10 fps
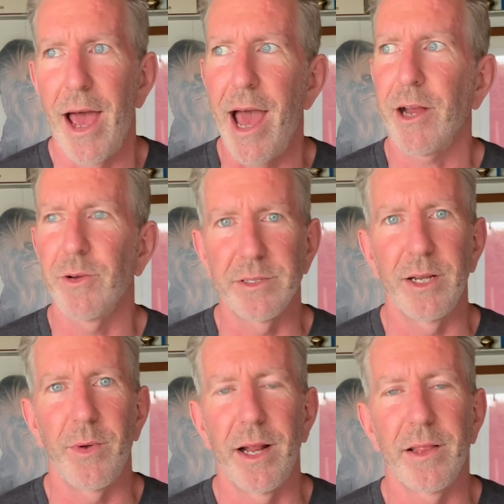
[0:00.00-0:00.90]

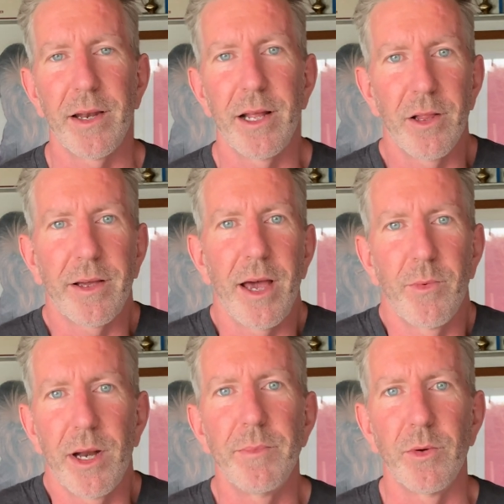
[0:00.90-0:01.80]
accuracy rating that I look at
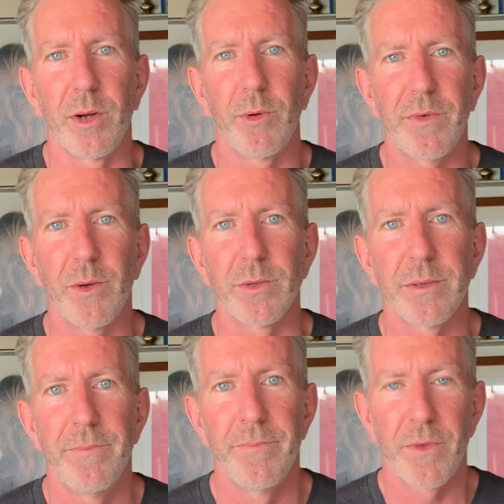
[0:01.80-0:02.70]
when I'm doing
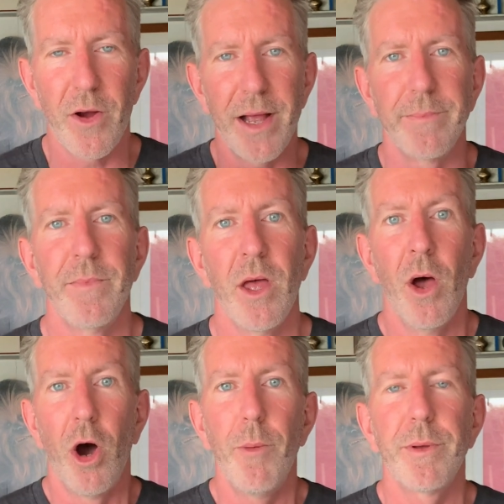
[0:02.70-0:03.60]
reviews. All right.
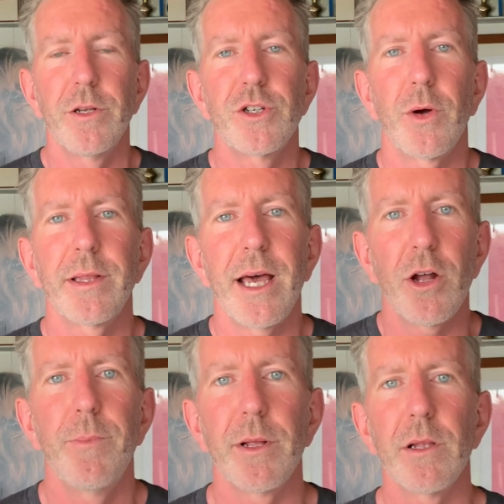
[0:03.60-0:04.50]
Hope you enjoyed that.
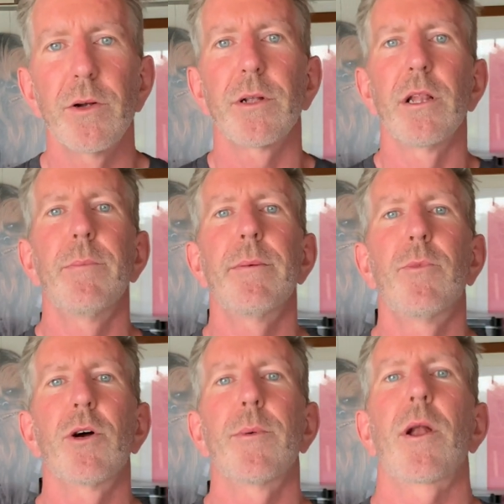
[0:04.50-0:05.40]
Hope you learned a little bit
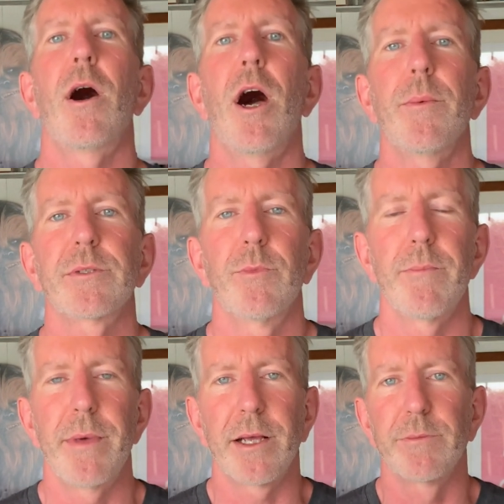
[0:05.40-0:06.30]
more about hops and
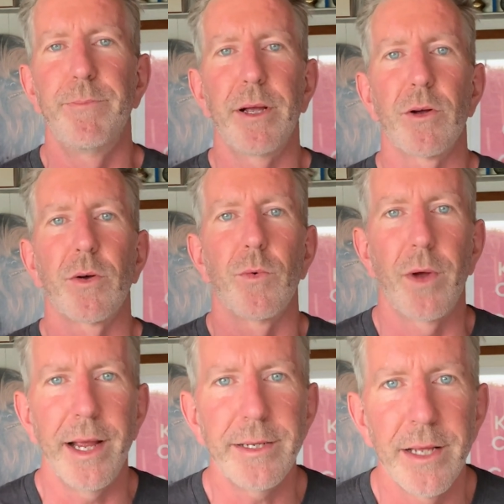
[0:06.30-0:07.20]
what makes beer
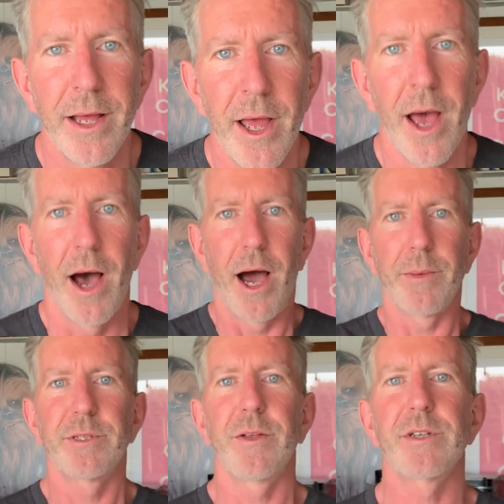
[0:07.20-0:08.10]
great.
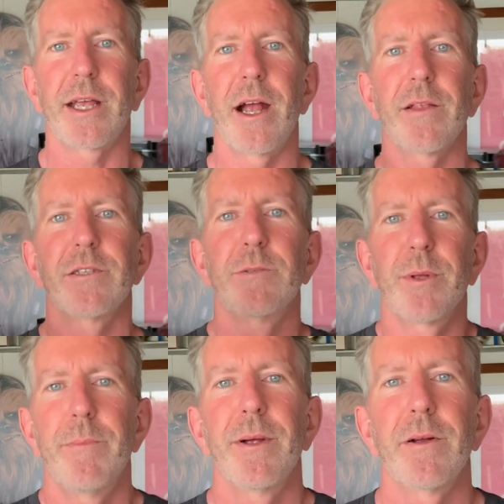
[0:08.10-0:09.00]
I'm Steve Jaguar. This has
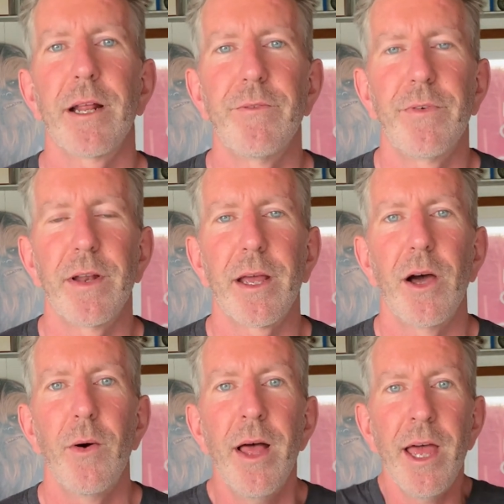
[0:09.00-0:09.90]
been a Beer Native
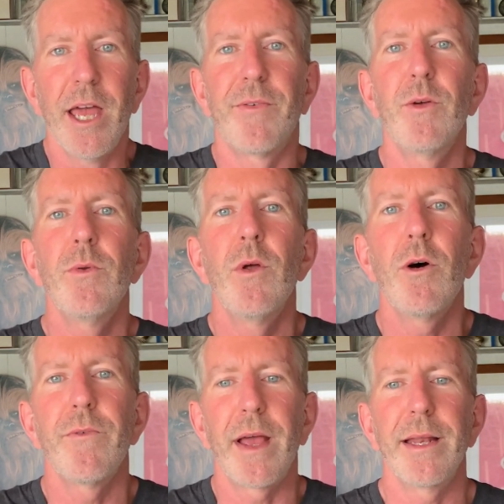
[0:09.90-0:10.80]
video. If you know
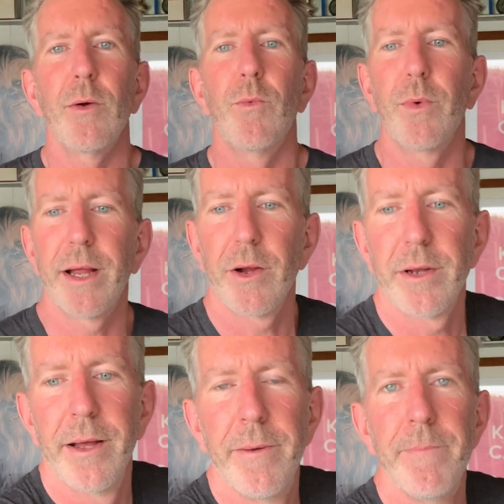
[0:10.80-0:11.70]
of any weird